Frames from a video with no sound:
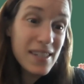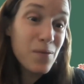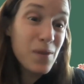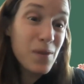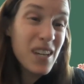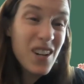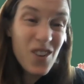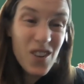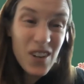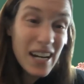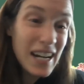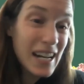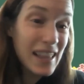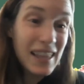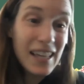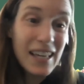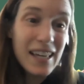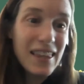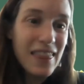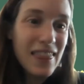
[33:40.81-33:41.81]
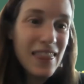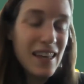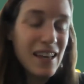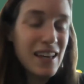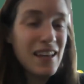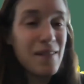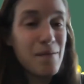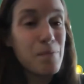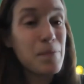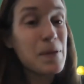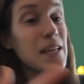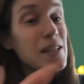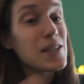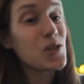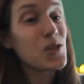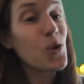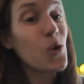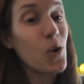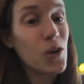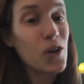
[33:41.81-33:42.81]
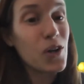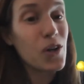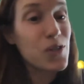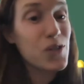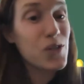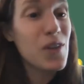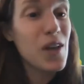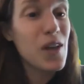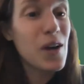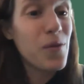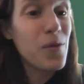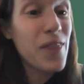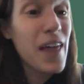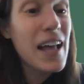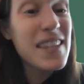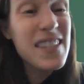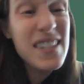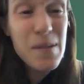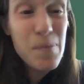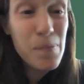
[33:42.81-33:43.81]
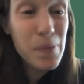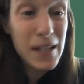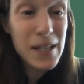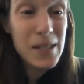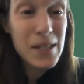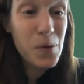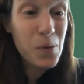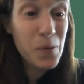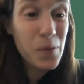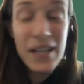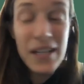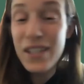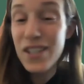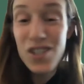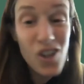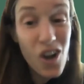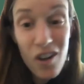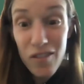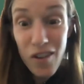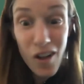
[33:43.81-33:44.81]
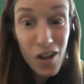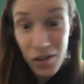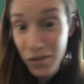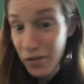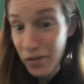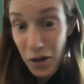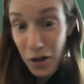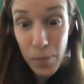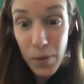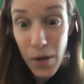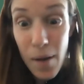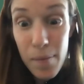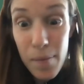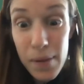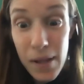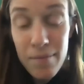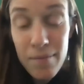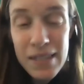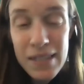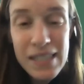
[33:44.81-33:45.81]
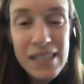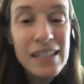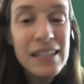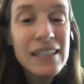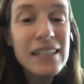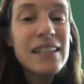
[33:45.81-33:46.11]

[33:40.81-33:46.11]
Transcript: and we created like the peace corner so that that's the place where we can solve all of our problems.